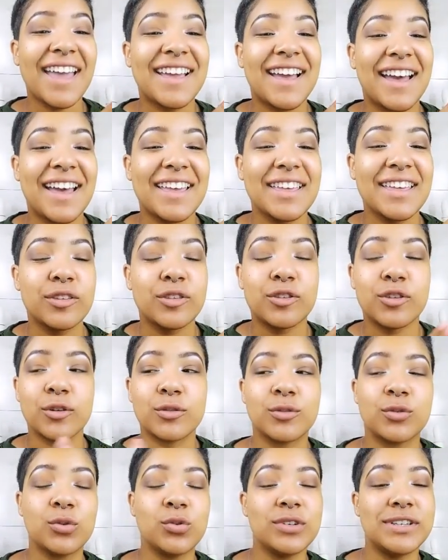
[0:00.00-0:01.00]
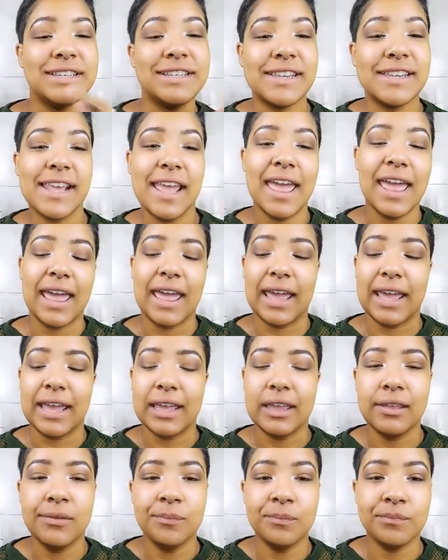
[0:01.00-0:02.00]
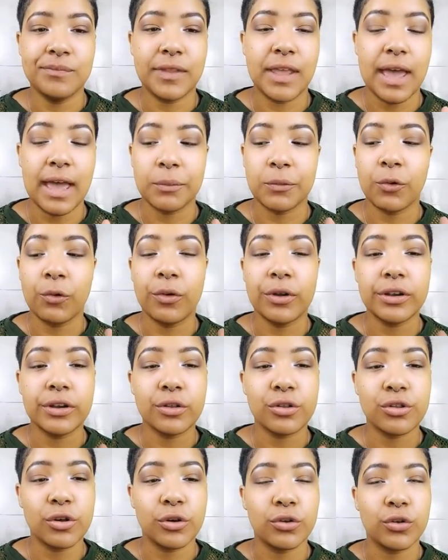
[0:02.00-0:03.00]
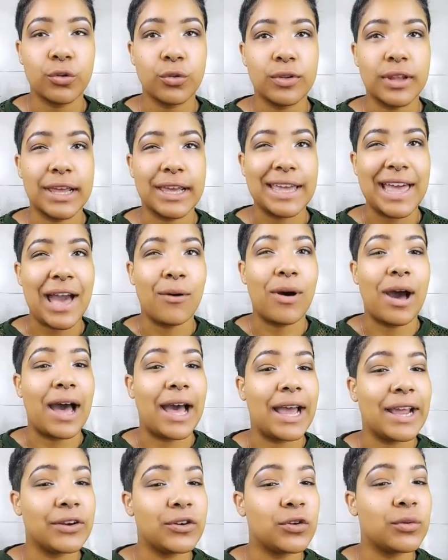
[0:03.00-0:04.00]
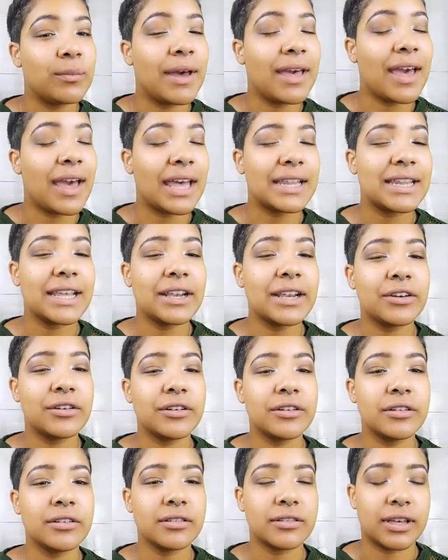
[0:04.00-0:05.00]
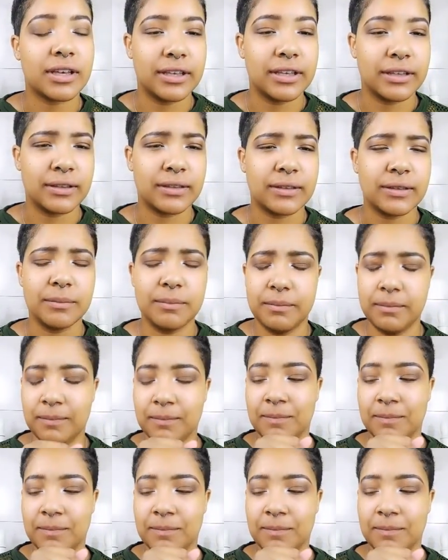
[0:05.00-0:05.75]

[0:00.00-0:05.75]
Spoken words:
Hi guys, so today I'm going to show you like how I do my eyeliner, because